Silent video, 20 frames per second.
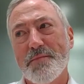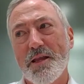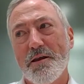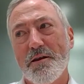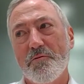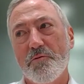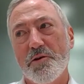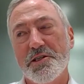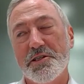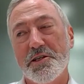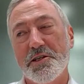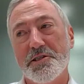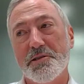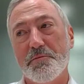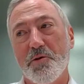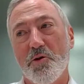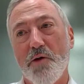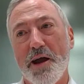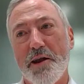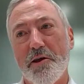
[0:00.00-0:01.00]
we see some
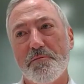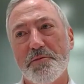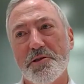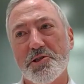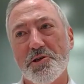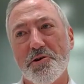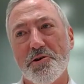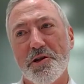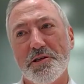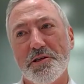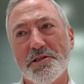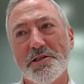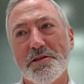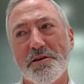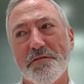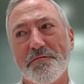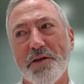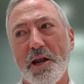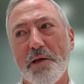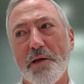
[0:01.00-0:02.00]
great opportunities to
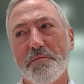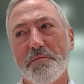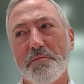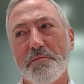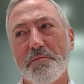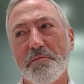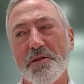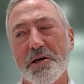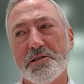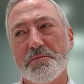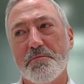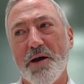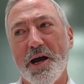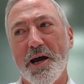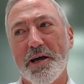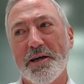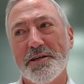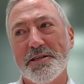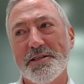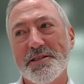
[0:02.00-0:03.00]
develop those
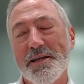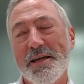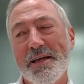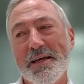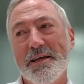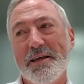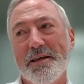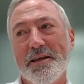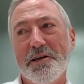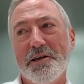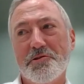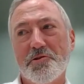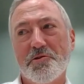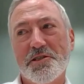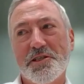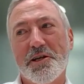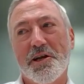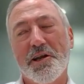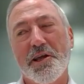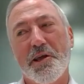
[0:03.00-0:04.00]
markets.
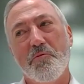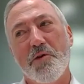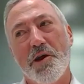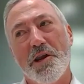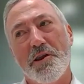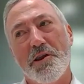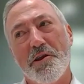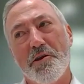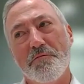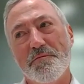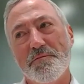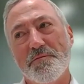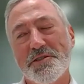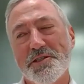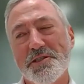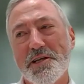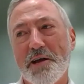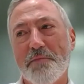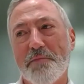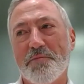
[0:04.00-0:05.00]
Interestingly, when you
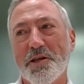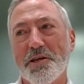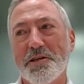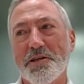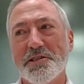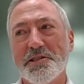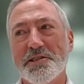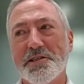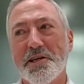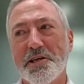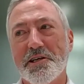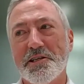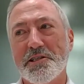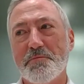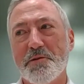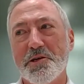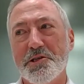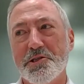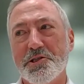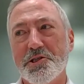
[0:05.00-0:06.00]
set up these
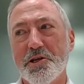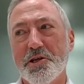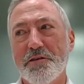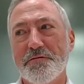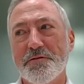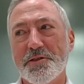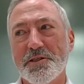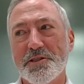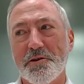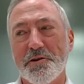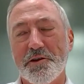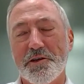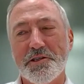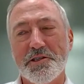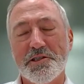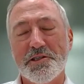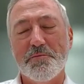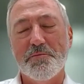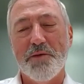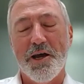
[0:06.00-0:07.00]
CSPG
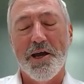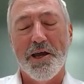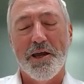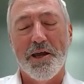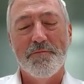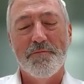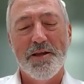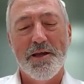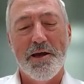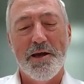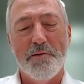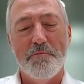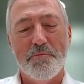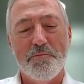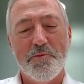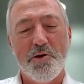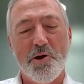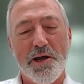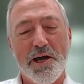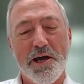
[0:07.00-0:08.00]
facilities to make
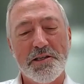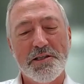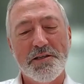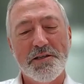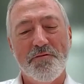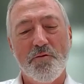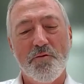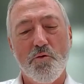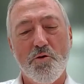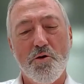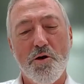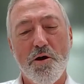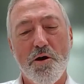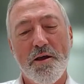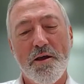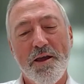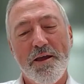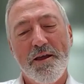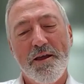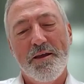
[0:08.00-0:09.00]
products
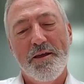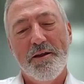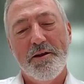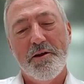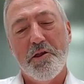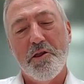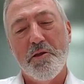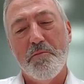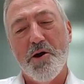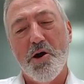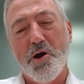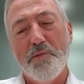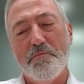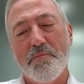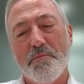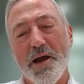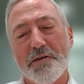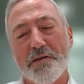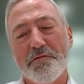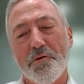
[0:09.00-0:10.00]
for lithium-ion
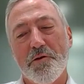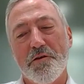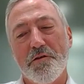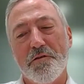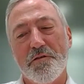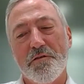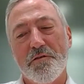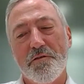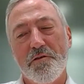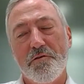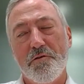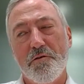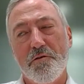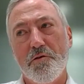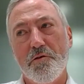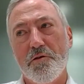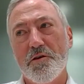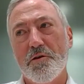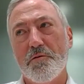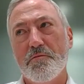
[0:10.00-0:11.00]
batteries,
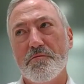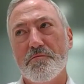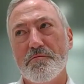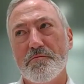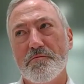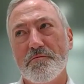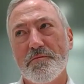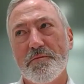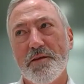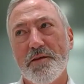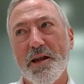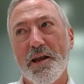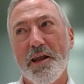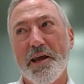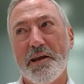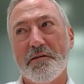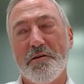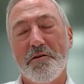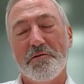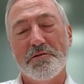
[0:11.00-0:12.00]
you can
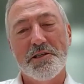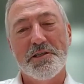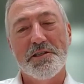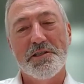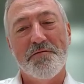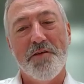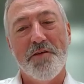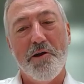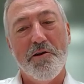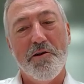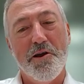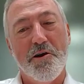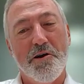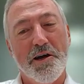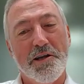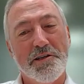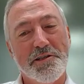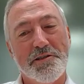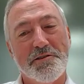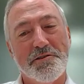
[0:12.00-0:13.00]
elect not to
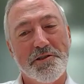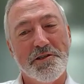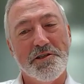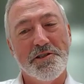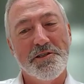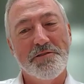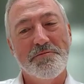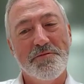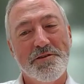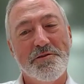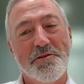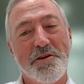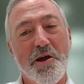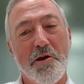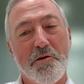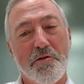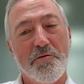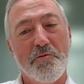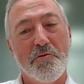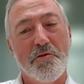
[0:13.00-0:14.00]
spherinize and just
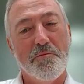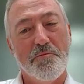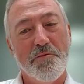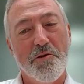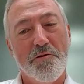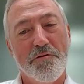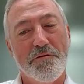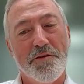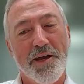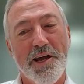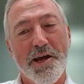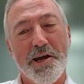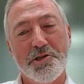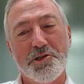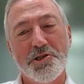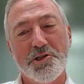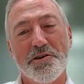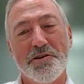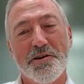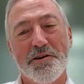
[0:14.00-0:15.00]
go through the
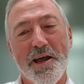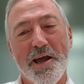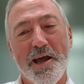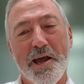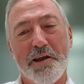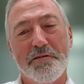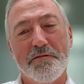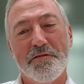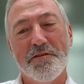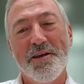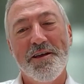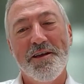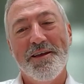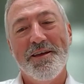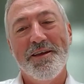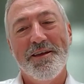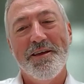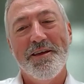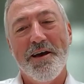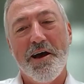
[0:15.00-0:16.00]
purification and
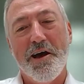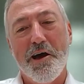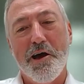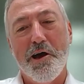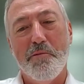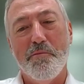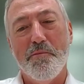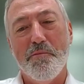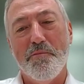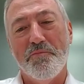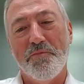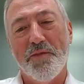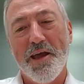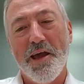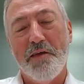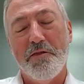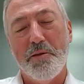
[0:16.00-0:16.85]
the milling